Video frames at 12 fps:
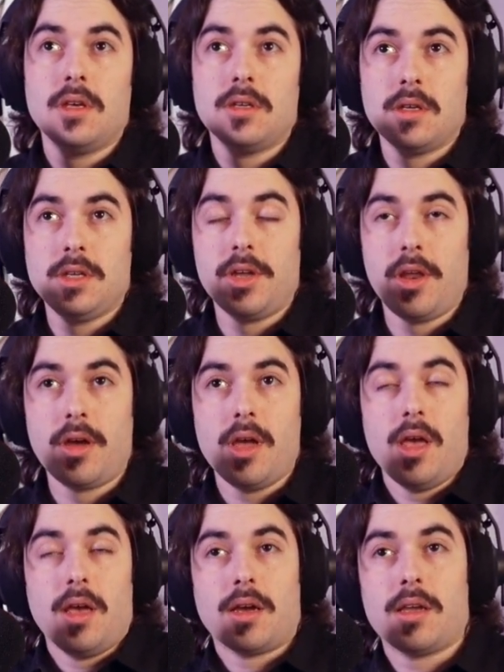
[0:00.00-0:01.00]
You know,
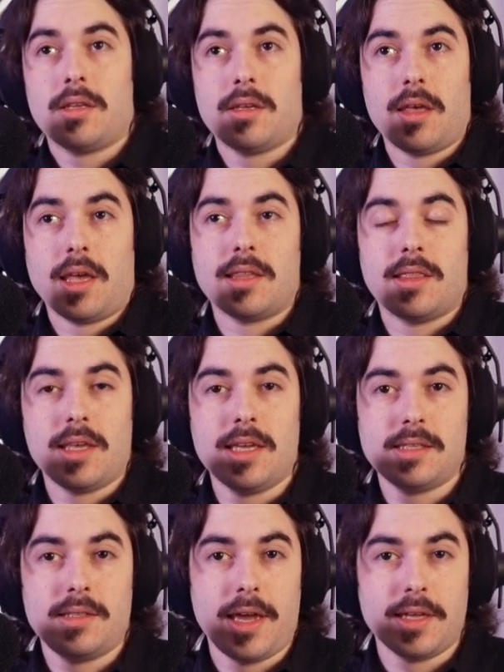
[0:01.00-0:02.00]
because like these
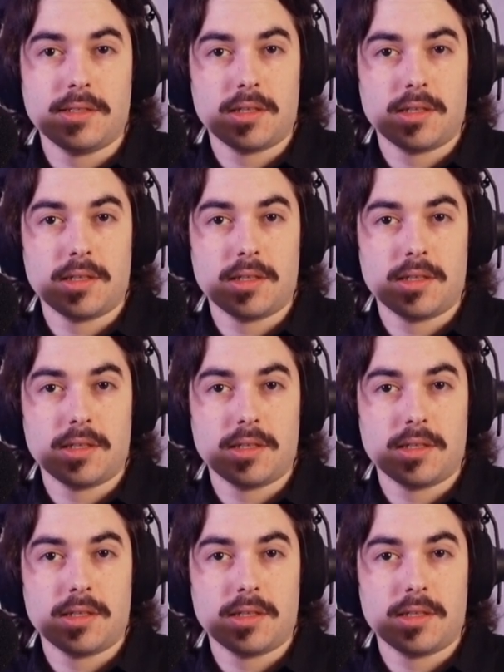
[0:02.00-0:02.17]
days,